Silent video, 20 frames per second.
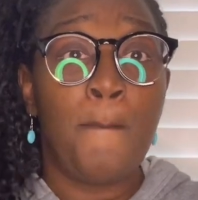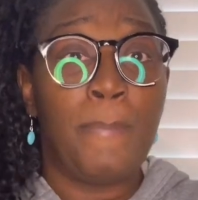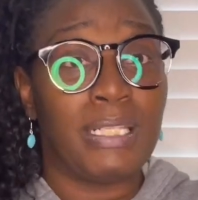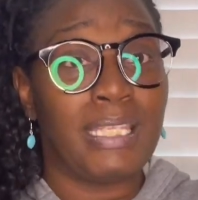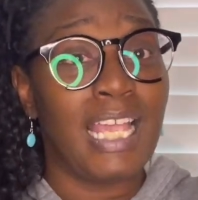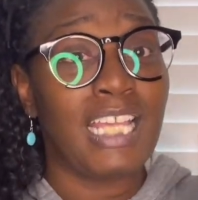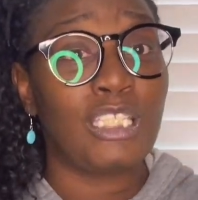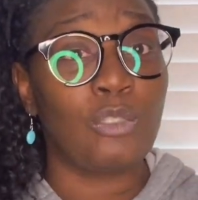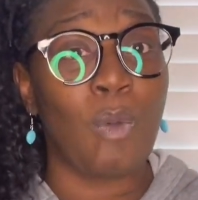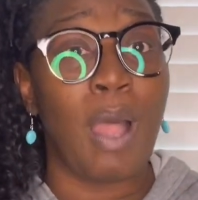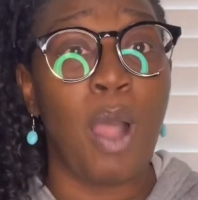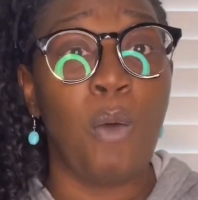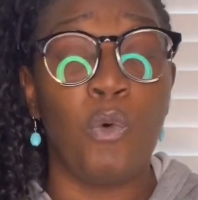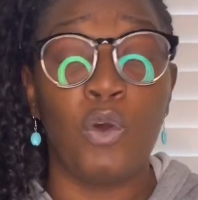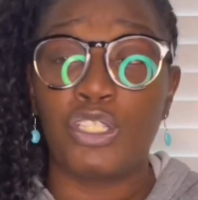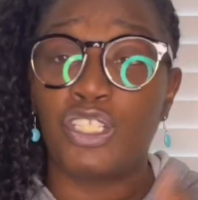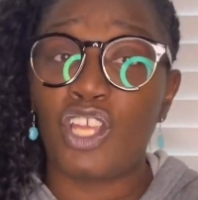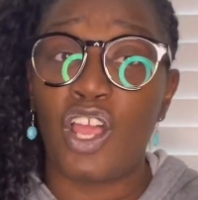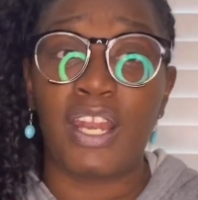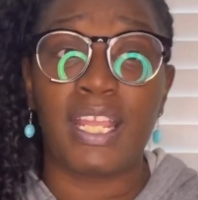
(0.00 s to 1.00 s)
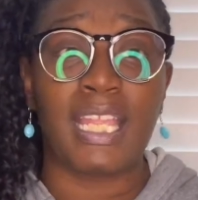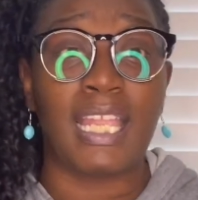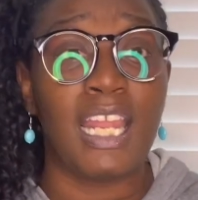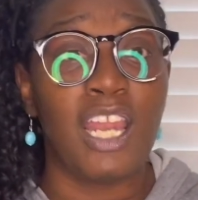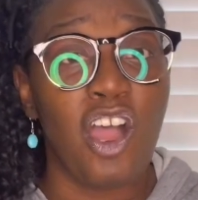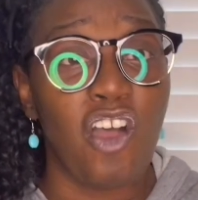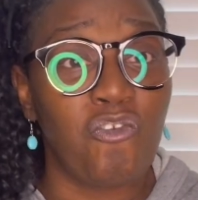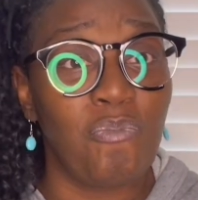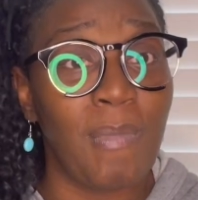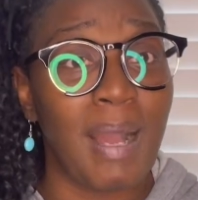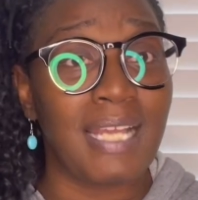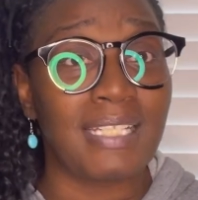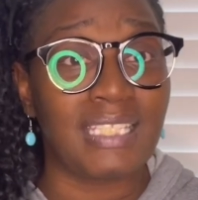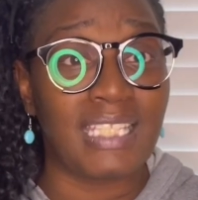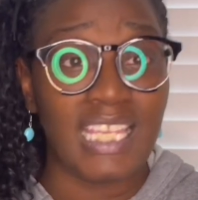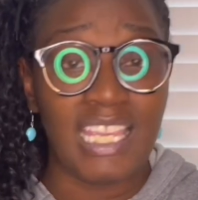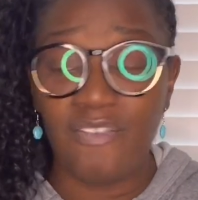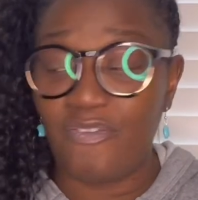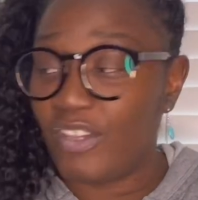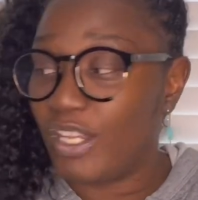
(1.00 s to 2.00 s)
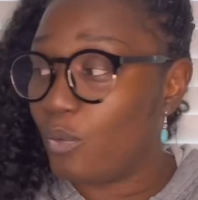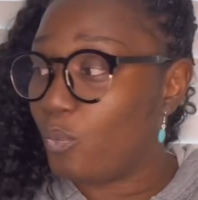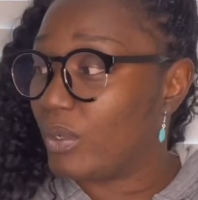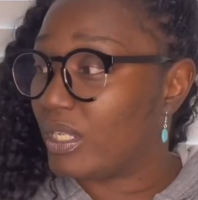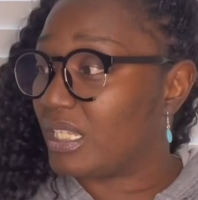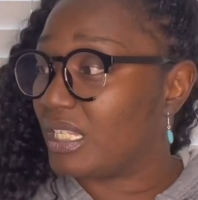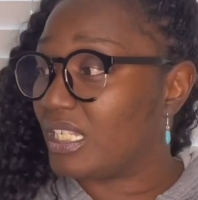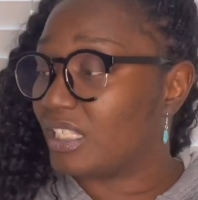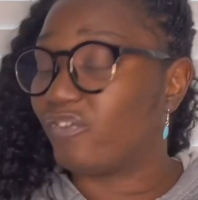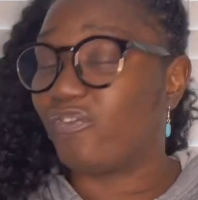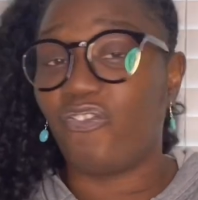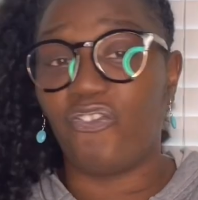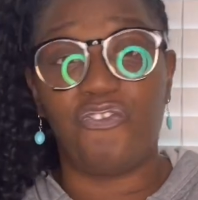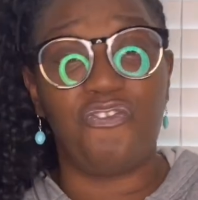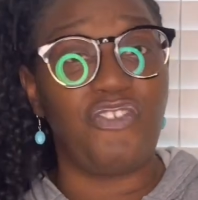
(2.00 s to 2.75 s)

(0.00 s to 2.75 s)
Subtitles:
But that's why I want y'all to get off my TV with this